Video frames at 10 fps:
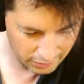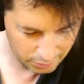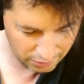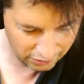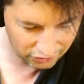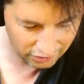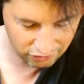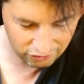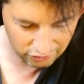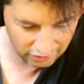pad
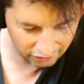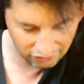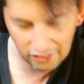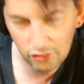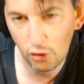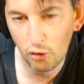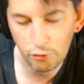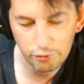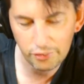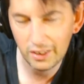sync set to
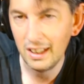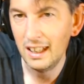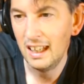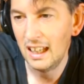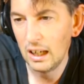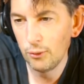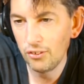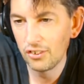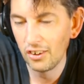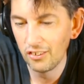off. It would
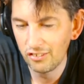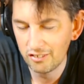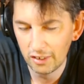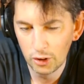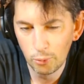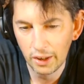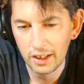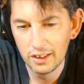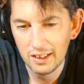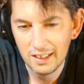start straight
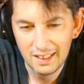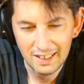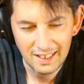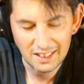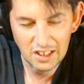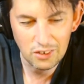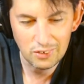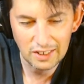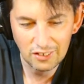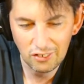away, and then you
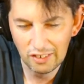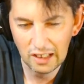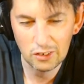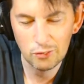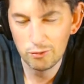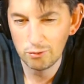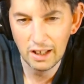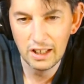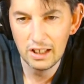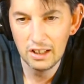could add the sound of
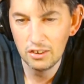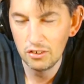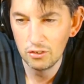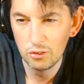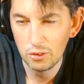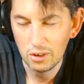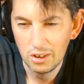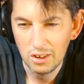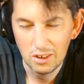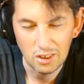rain,
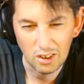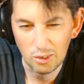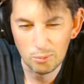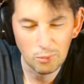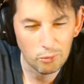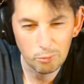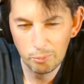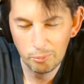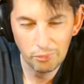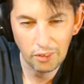or
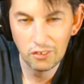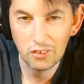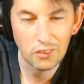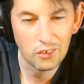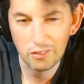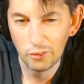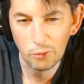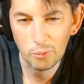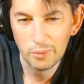thunder, or